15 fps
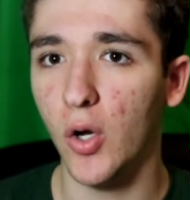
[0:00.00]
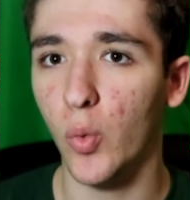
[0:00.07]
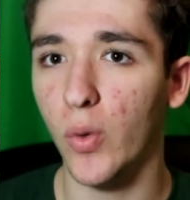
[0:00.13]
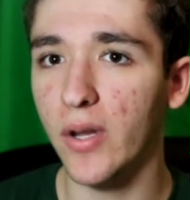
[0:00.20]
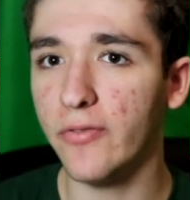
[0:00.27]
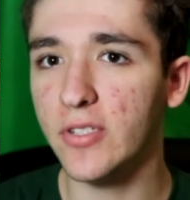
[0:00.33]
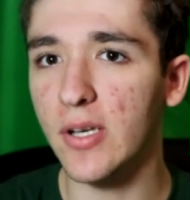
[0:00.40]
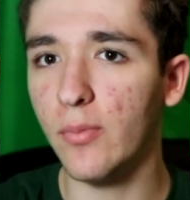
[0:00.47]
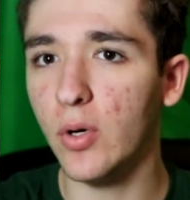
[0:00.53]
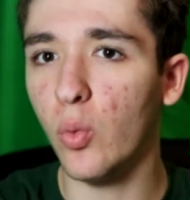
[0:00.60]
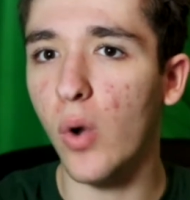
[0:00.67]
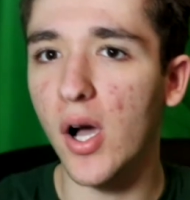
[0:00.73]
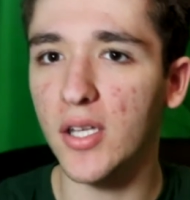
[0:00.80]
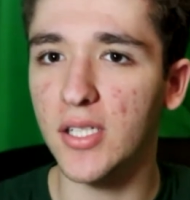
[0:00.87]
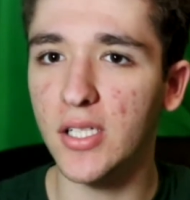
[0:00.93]
What if someone
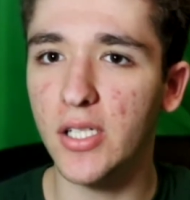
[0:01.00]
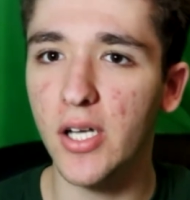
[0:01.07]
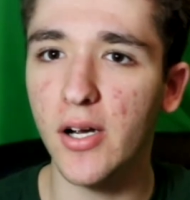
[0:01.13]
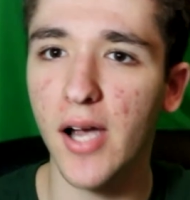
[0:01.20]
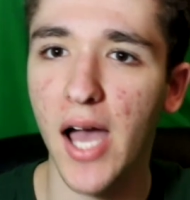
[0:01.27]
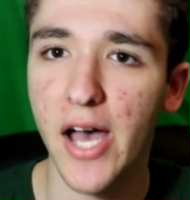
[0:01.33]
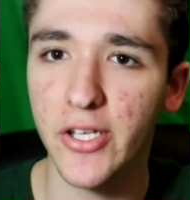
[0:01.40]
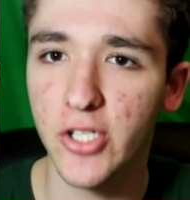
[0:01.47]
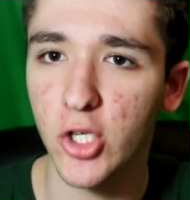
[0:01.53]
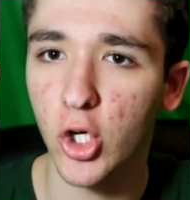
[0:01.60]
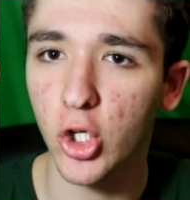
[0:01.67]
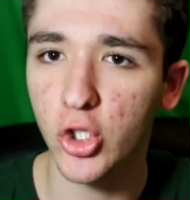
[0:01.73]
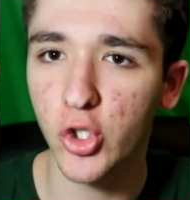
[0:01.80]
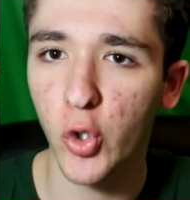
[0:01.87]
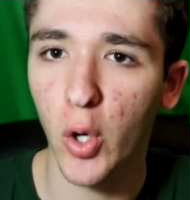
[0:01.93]
walked into your house and
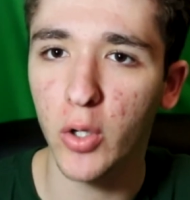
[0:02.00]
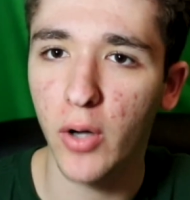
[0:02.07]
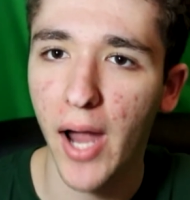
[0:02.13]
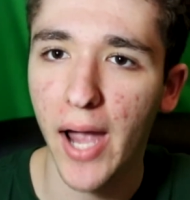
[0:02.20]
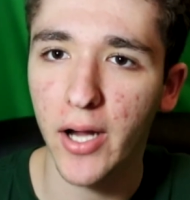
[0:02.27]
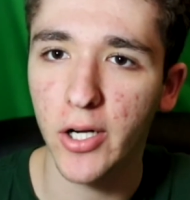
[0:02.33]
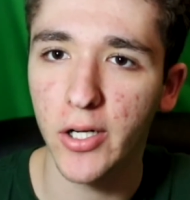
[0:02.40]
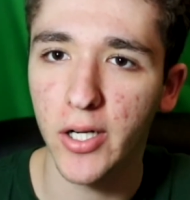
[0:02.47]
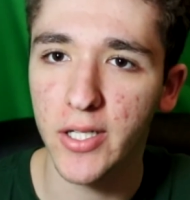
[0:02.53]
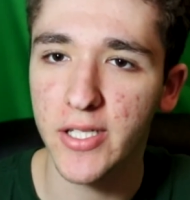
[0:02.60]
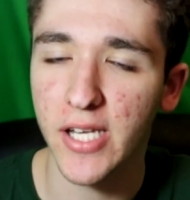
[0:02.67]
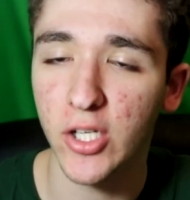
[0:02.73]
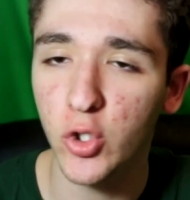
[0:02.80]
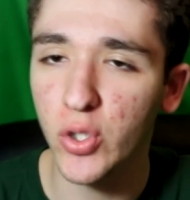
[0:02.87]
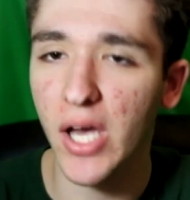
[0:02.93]
called you a cracker and
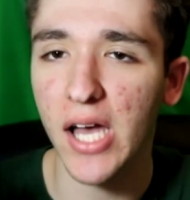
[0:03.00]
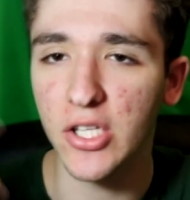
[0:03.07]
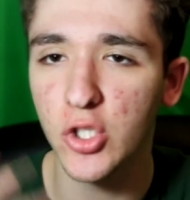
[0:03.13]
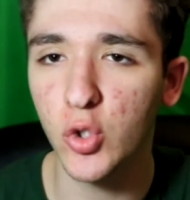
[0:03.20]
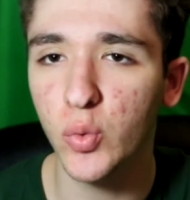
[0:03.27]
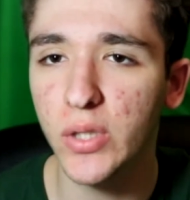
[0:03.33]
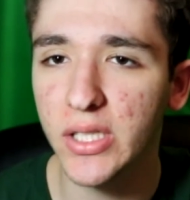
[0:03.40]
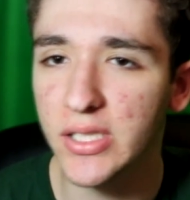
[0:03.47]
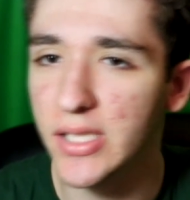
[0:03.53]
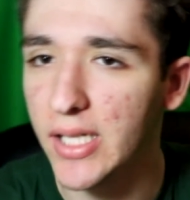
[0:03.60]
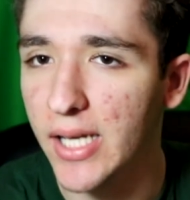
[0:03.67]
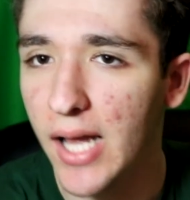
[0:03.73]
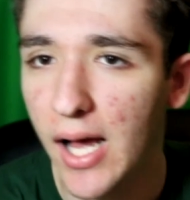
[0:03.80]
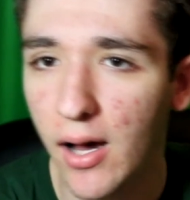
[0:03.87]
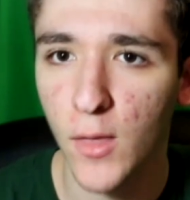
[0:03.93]
said you got two weeks to
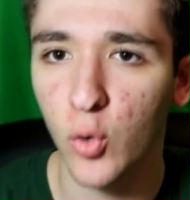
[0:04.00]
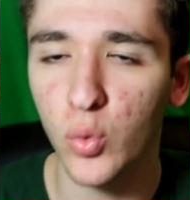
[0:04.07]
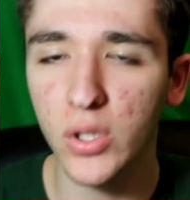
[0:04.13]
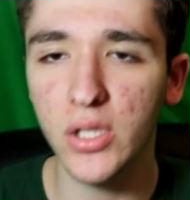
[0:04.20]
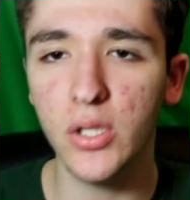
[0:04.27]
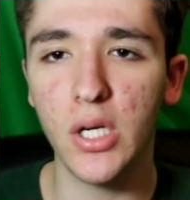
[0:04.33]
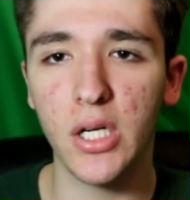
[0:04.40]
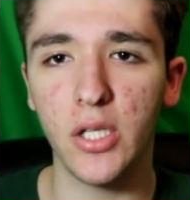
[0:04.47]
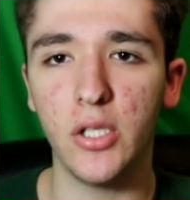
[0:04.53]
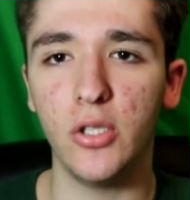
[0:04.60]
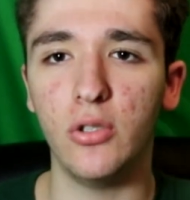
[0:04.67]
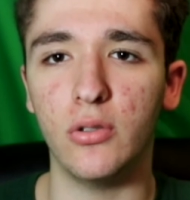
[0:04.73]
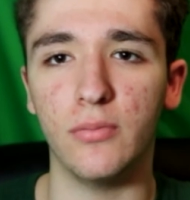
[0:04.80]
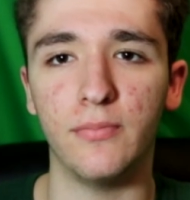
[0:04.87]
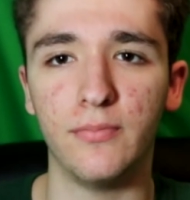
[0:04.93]
get out? What are you gonna
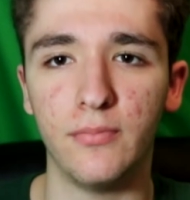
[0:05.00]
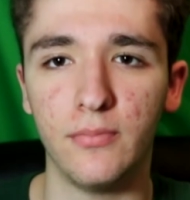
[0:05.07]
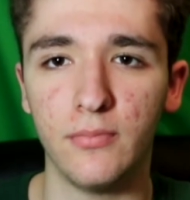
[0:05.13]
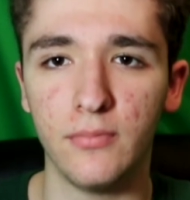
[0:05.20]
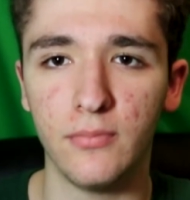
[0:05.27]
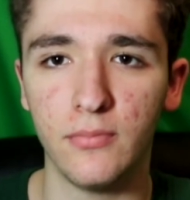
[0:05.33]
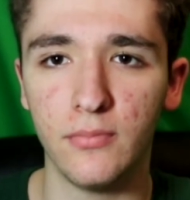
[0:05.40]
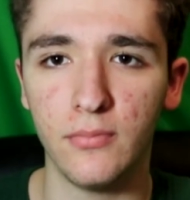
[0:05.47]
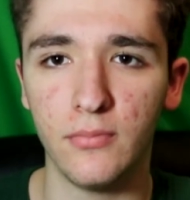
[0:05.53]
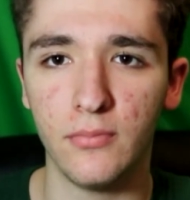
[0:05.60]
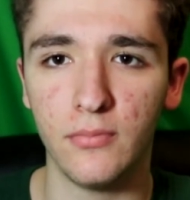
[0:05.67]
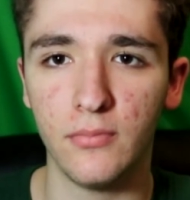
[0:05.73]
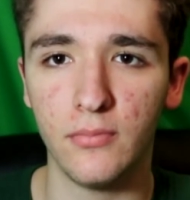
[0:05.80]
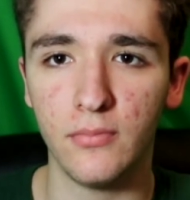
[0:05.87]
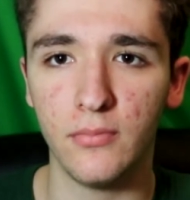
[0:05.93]
do?
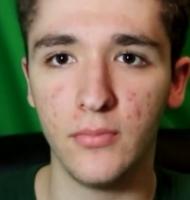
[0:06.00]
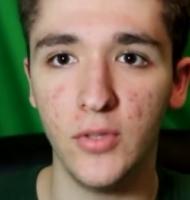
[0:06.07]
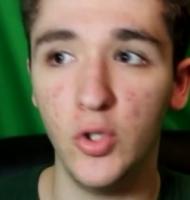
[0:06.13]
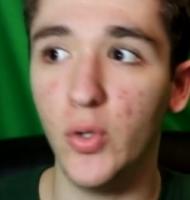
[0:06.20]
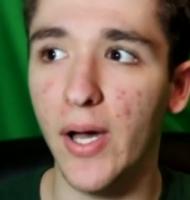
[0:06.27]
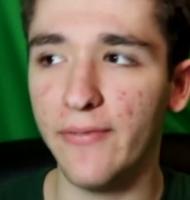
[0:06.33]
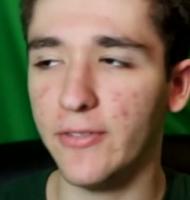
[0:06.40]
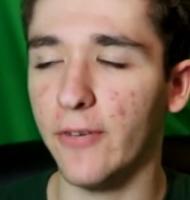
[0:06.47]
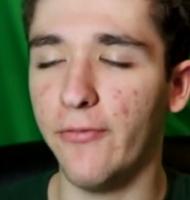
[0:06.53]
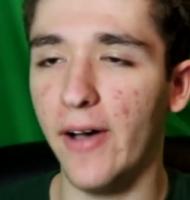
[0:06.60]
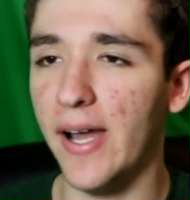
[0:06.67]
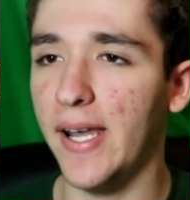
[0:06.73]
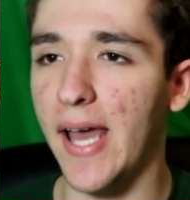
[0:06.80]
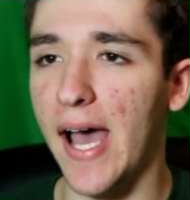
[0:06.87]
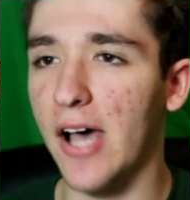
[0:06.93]
You have to
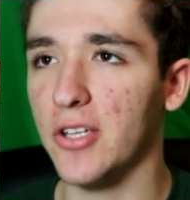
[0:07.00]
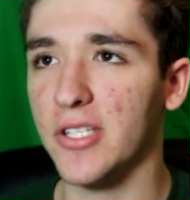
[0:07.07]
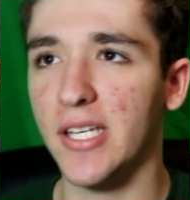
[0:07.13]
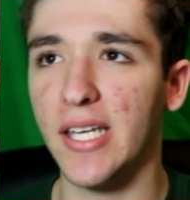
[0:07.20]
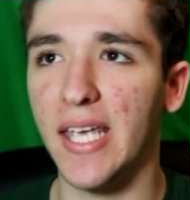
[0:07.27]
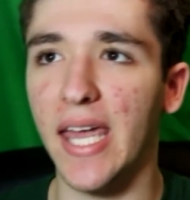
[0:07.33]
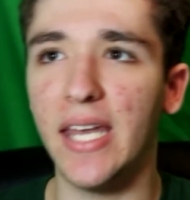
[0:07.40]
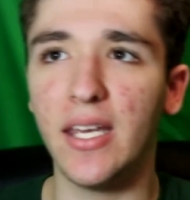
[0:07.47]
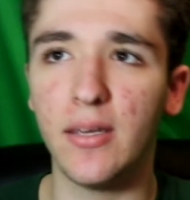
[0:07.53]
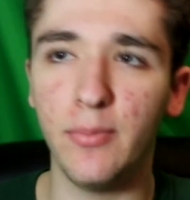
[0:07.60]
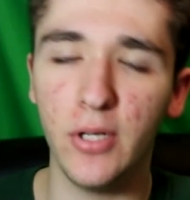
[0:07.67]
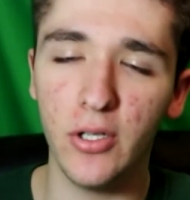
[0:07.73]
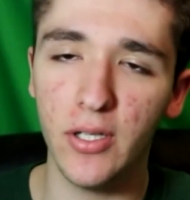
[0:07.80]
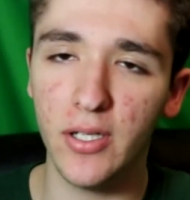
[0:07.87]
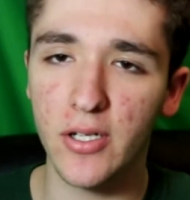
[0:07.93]
find a house in a gated
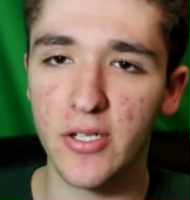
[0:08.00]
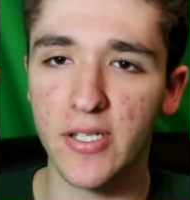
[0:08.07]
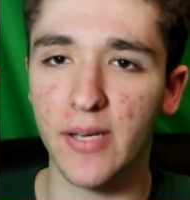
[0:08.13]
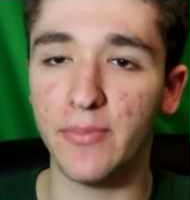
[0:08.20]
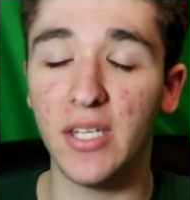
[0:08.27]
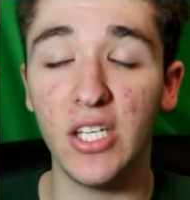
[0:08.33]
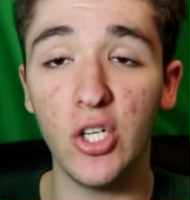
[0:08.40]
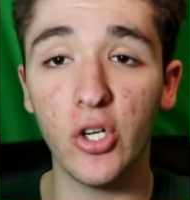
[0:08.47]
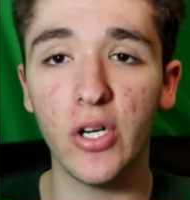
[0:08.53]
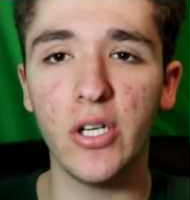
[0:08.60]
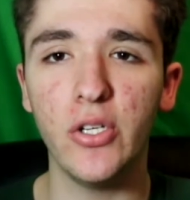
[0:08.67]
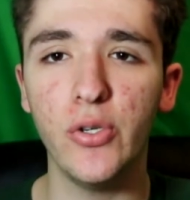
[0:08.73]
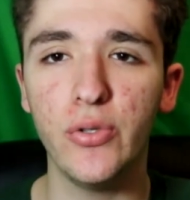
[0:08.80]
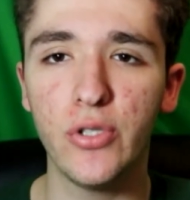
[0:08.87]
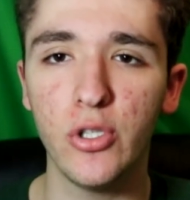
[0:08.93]
community or something. You're a
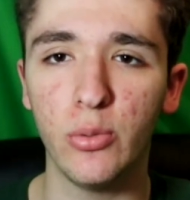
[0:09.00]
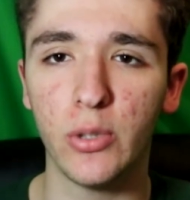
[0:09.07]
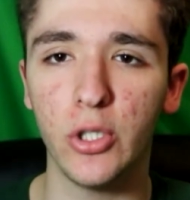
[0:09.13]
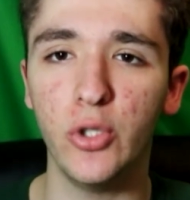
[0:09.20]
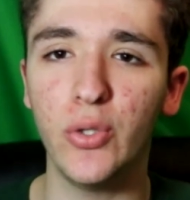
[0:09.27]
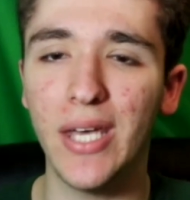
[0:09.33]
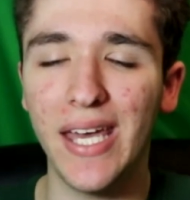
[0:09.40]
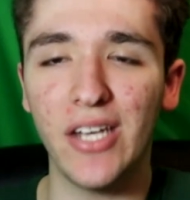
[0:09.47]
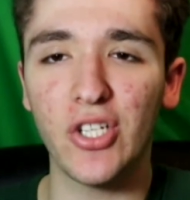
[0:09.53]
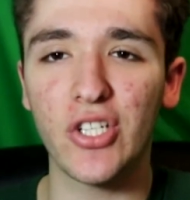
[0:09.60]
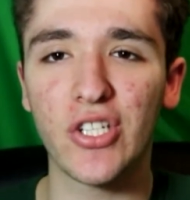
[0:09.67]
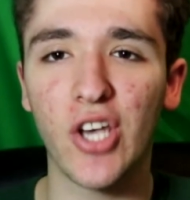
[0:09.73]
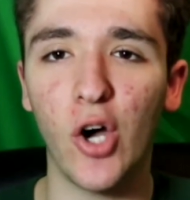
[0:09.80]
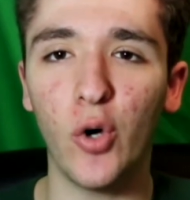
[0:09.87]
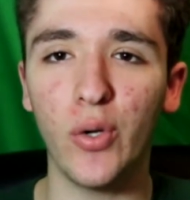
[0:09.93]
YouTuber. You can't
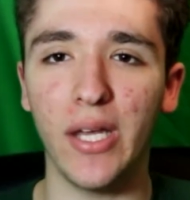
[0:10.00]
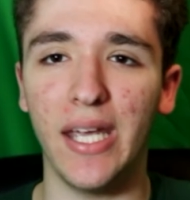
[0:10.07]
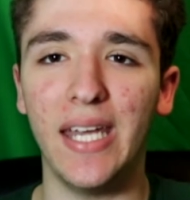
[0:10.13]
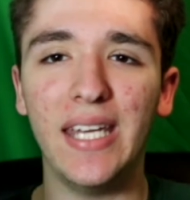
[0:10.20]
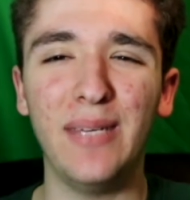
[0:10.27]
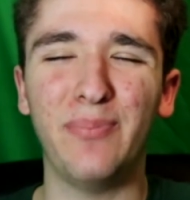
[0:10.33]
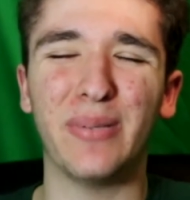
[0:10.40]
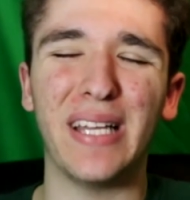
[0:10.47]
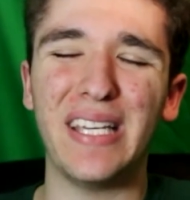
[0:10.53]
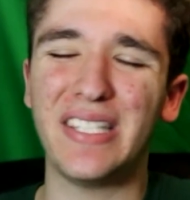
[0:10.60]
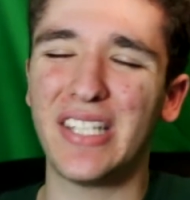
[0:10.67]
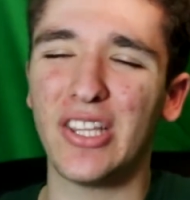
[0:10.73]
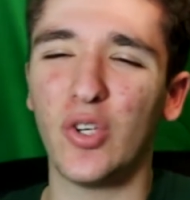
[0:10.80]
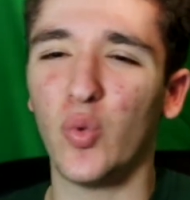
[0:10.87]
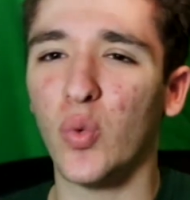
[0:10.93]
just go to any
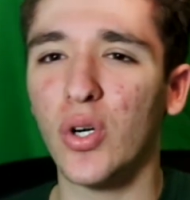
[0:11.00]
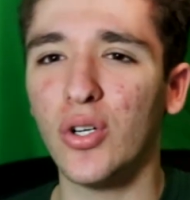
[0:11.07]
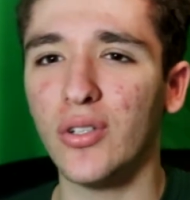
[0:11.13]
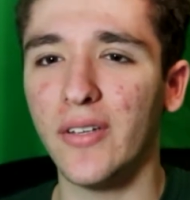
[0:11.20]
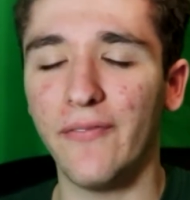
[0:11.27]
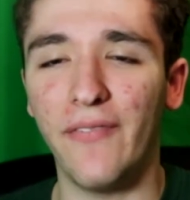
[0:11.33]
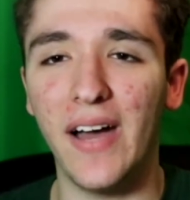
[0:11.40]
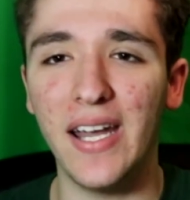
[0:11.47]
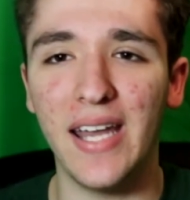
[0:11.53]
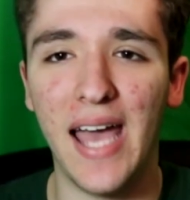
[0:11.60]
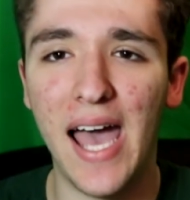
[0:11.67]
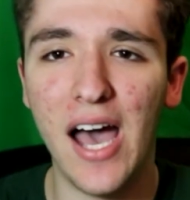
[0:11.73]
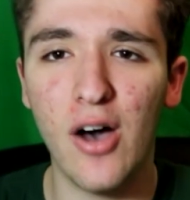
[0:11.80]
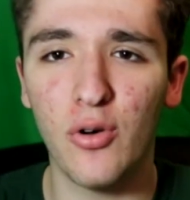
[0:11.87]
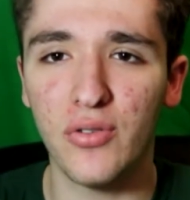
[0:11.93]
place in the world and find a
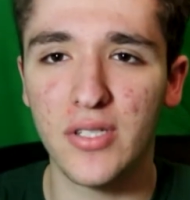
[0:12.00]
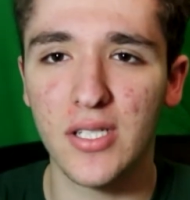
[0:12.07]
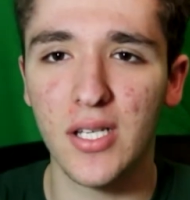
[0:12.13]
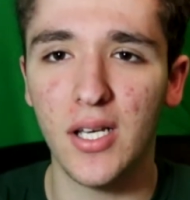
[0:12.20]
house.